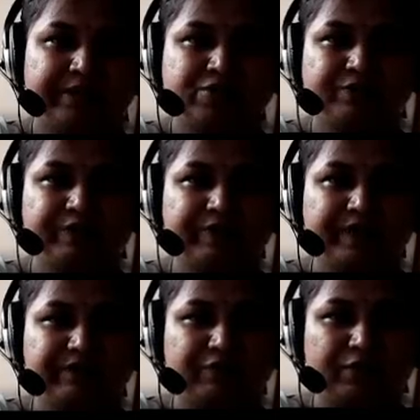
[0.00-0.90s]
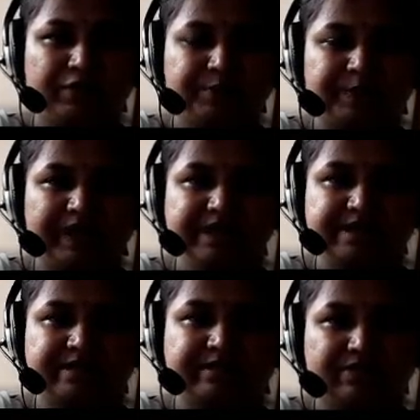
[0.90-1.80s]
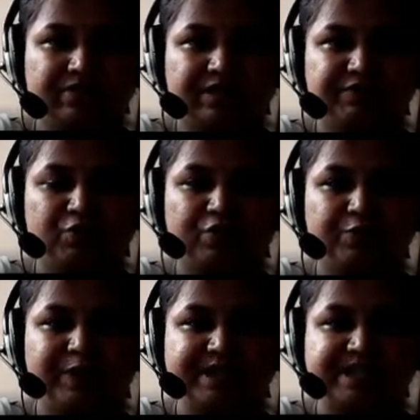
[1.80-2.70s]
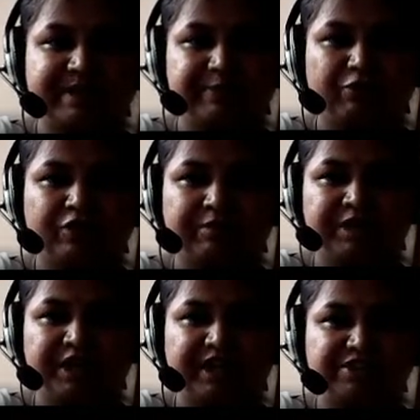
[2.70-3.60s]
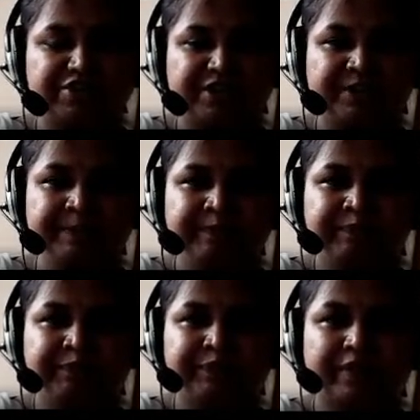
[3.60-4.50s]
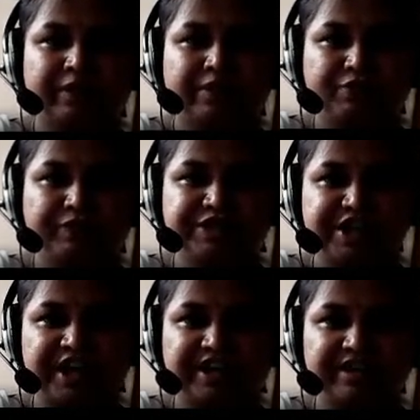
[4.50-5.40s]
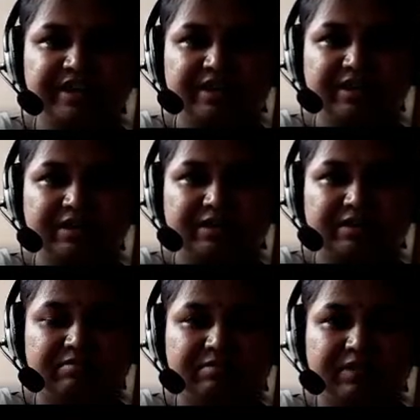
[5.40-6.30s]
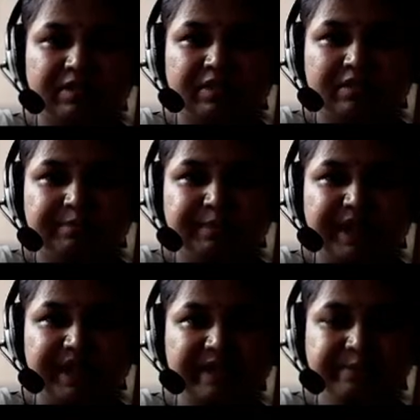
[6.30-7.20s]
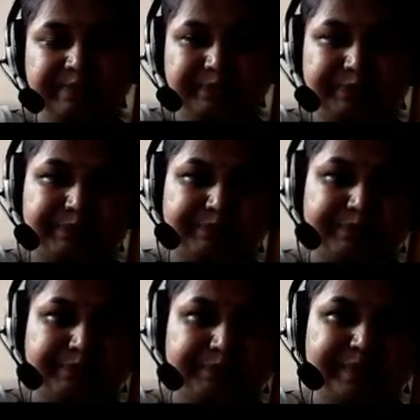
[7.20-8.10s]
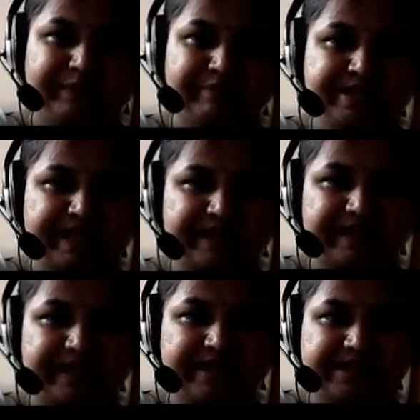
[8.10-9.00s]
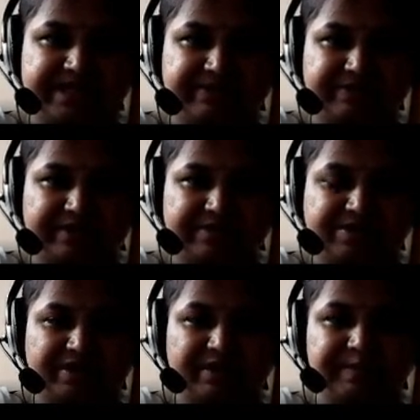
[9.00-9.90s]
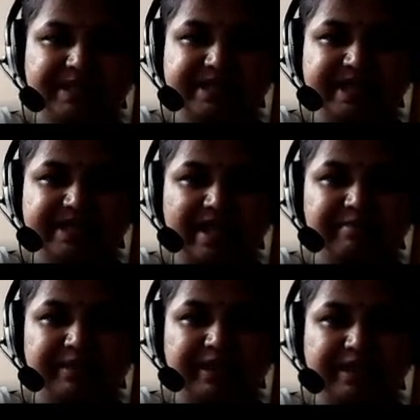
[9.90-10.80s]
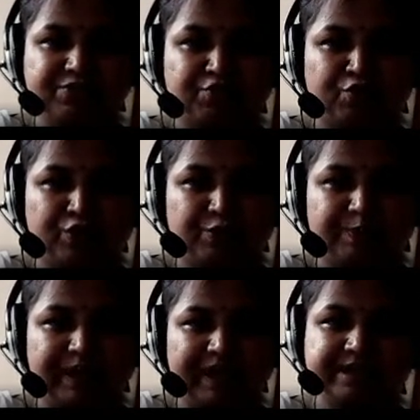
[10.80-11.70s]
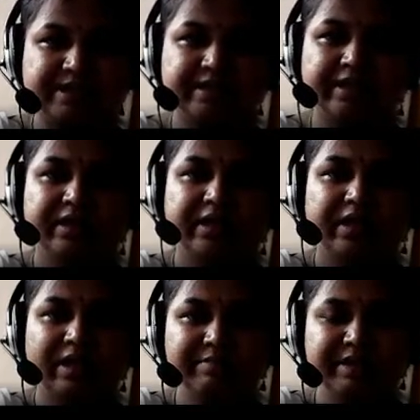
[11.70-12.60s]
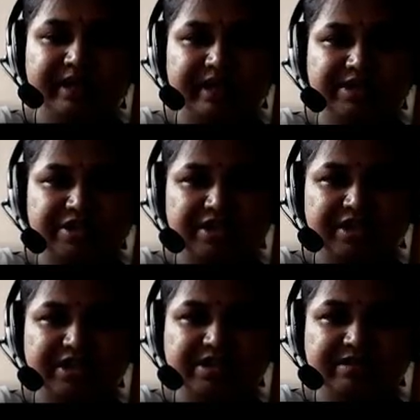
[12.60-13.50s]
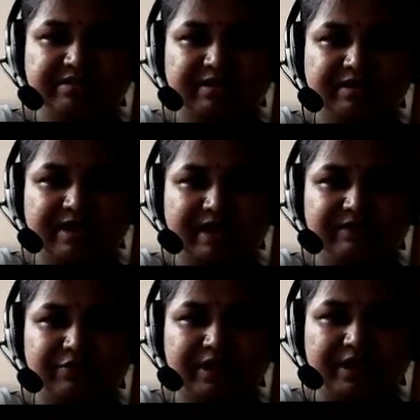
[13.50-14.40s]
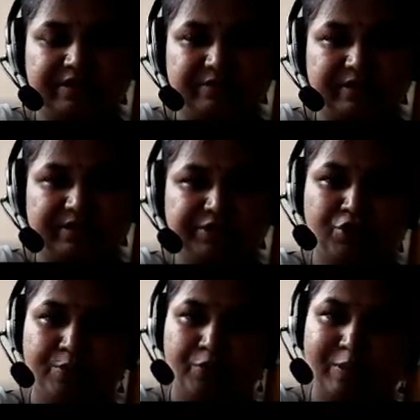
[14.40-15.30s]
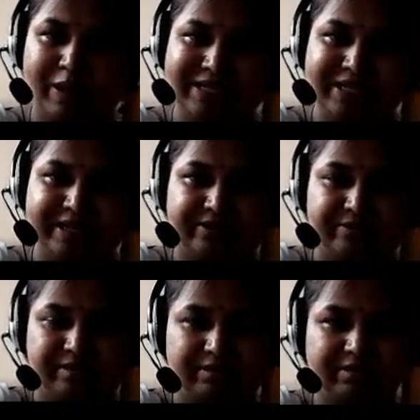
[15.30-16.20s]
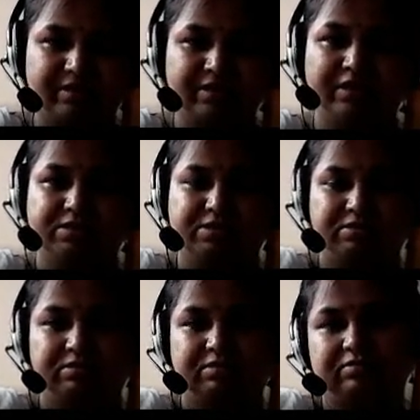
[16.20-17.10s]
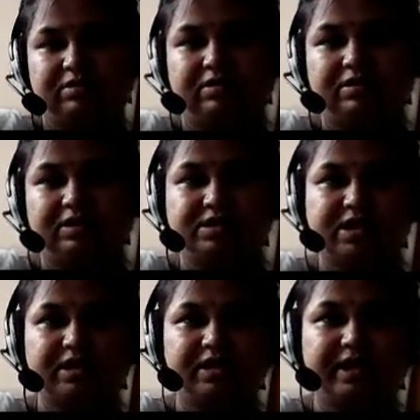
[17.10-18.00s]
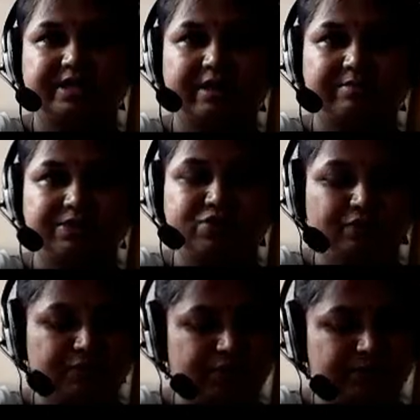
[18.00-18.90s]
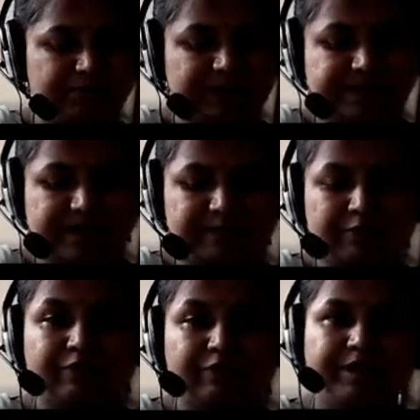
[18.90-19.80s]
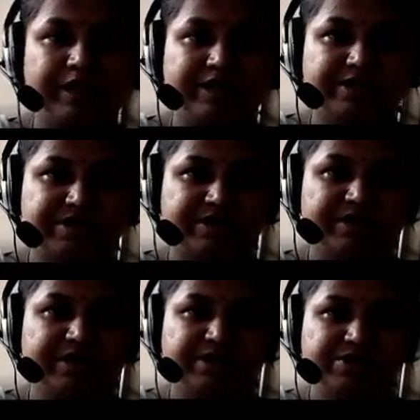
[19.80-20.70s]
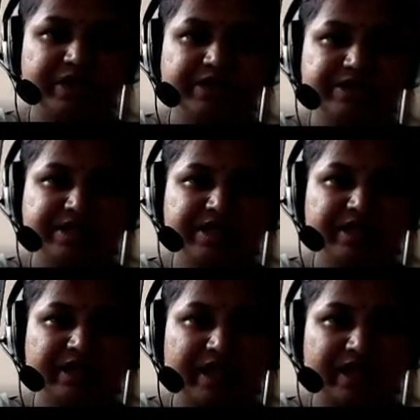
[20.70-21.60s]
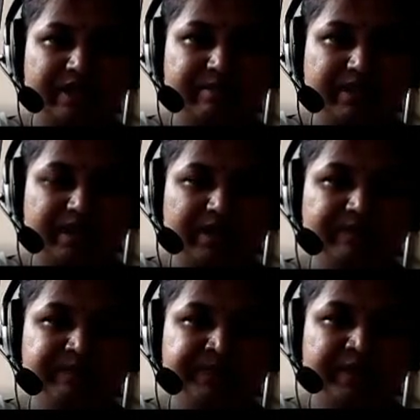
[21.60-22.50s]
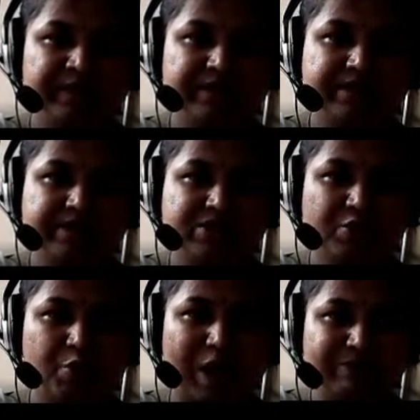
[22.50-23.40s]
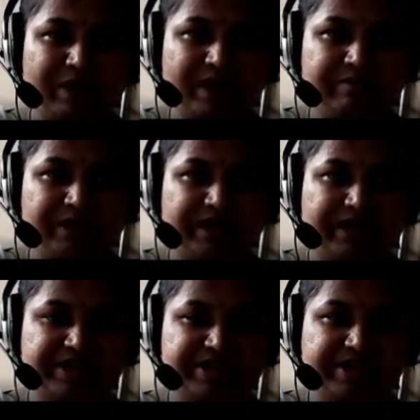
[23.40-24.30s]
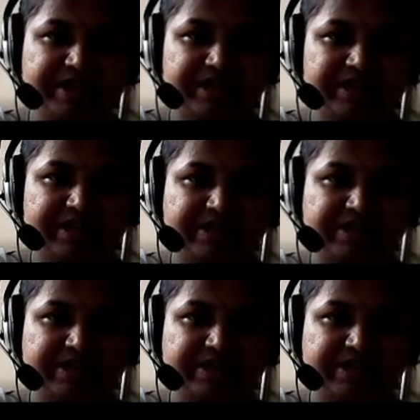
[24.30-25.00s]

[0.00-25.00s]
So we were in full duplex. In full duplex type of communication, so we share the medium between sender and receiver. So the best example is full duplex communication is telephone network, your mobile network. So these are the examples of full duplex type of communication. So you can see the diagram again. This is the one-way communication. Here, this